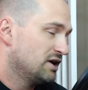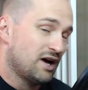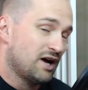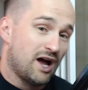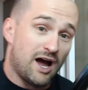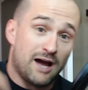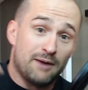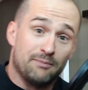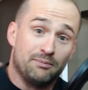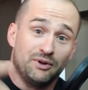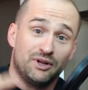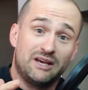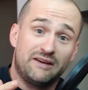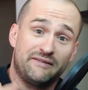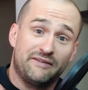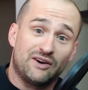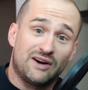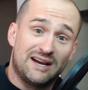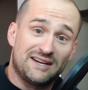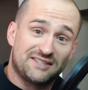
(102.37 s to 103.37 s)
I believe
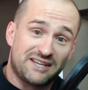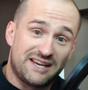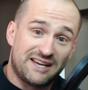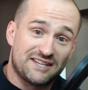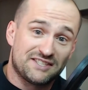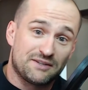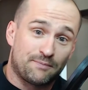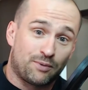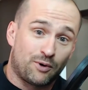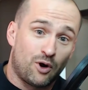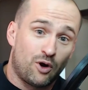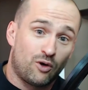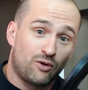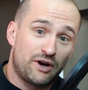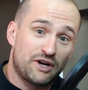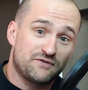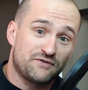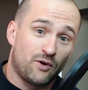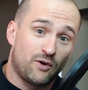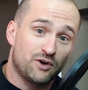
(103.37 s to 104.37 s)
you're asking, is it
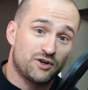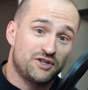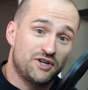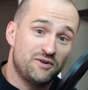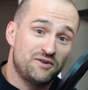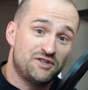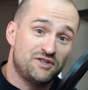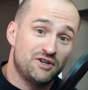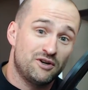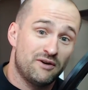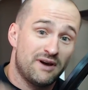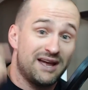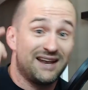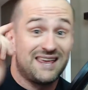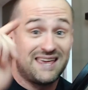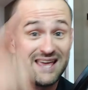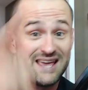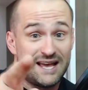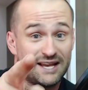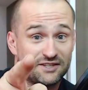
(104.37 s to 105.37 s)
ProRes 422? And
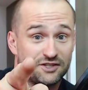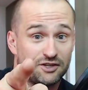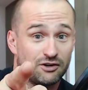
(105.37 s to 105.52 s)
yes, you're